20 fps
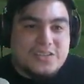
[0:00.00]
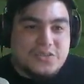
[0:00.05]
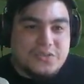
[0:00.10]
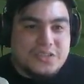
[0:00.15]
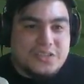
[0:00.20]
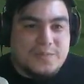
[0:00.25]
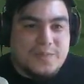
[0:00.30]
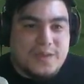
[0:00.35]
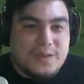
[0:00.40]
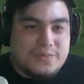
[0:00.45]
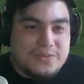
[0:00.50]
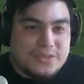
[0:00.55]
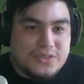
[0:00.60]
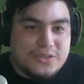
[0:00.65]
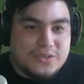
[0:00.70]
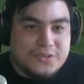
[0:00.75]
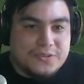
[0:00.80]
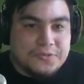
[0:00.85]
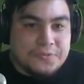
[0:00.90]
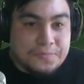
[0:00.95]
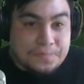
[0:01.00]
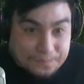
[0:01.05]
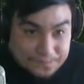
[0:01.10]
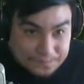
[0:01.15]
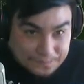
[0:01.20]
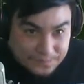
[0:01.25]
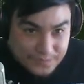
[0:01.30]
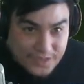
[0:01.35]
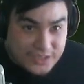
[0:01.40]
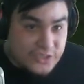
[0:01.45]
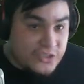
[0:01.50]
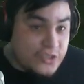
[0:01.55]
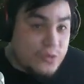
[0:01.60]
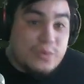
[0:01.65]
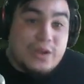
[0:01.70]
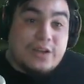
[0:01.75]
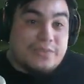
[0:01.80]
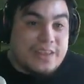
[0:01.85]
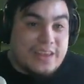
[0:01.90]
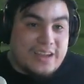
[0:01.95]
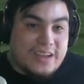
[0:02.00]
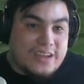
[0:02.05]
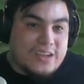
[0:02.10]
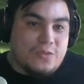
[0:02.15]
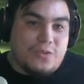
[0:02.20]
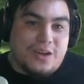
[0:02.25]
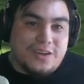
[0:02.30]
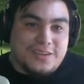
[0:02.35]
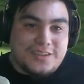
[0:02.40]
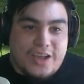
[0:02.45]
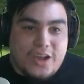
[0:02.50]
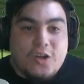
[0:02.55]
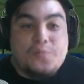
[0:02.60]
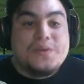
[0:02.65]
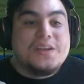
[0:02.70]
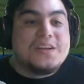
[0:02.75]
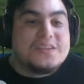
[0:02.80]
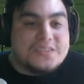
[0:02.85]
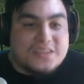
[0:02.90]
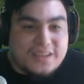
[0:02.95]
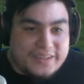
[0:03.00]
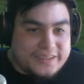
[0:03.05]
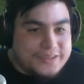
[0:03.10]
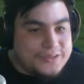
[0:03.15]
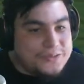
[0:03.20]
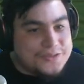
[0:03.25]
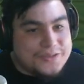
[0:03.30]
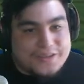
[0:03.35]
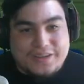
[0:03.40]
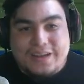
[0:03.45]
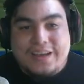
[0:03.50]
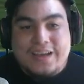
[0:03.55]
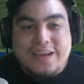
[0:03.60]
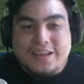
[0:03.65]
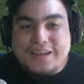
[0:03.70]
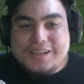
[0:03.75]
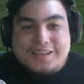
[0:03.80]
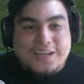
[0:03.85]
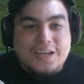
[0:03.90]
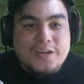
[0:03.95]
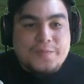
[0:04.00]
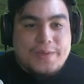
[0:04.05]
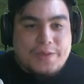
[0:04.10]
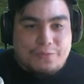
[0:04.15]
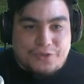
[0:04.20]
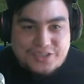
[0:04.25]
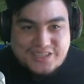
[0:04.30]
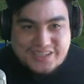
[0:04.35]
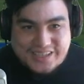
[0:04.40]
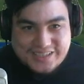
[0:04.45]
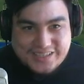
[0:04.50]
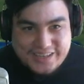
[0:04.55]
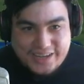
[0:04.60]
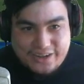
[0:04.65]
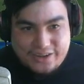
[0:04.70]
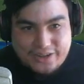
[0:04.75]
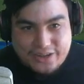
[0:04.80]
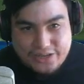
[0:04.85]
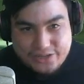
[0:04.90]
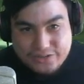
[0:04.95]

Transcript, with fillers: going to be able to now do whatever the heck you want. I hope he does a quick U-turn. That's going to be worst case scenario.